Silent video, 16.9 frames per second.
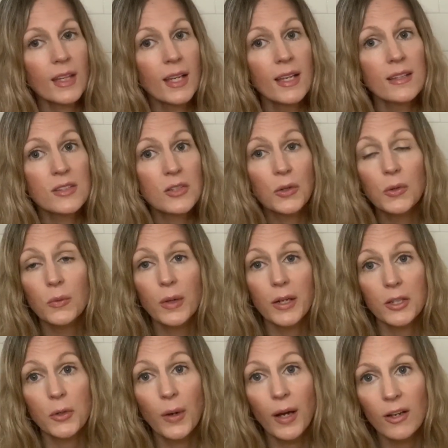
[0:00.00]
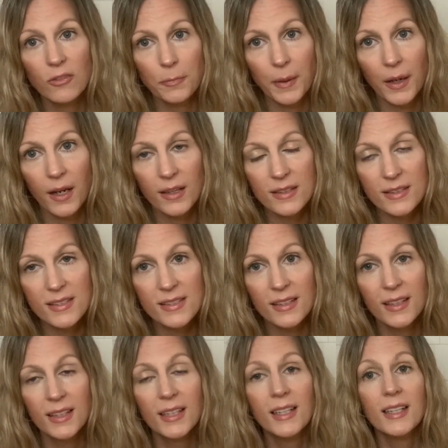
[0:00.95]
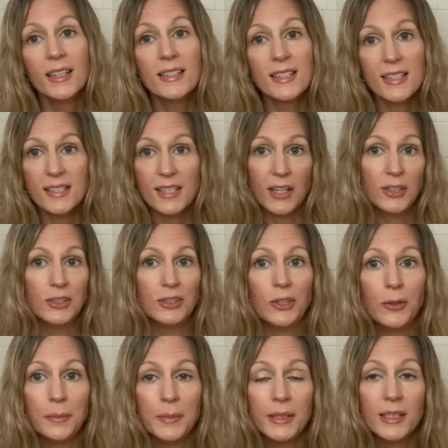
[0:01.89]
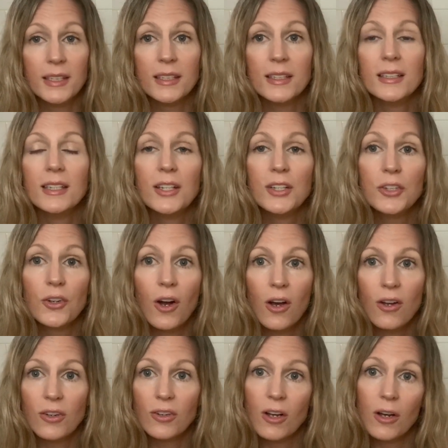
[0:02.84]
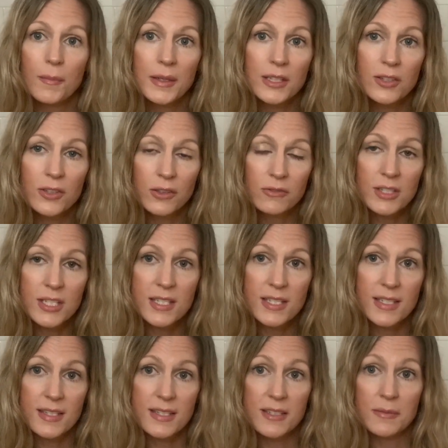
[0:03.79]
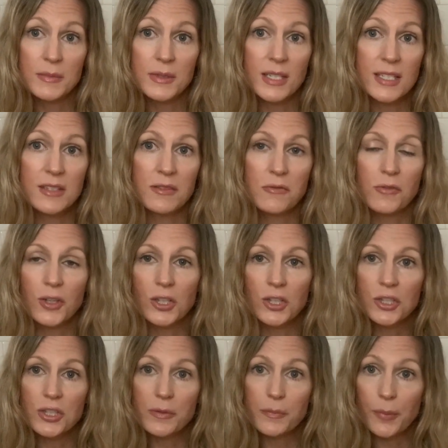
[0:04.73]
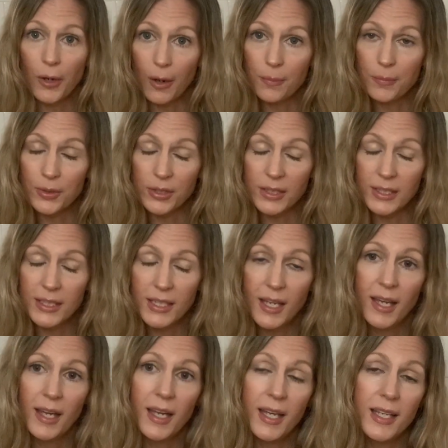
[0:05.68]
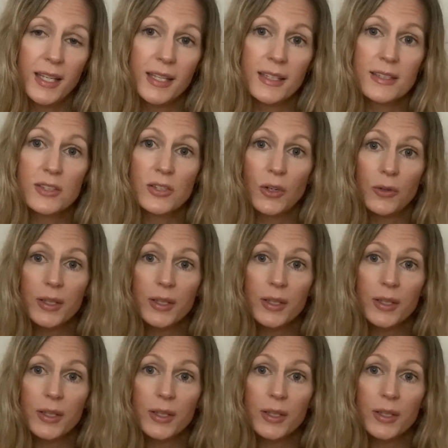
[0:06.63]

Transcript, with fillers: And so when you have POTS, dysautonomia, your autonomic nervous system doesn't function properly. And so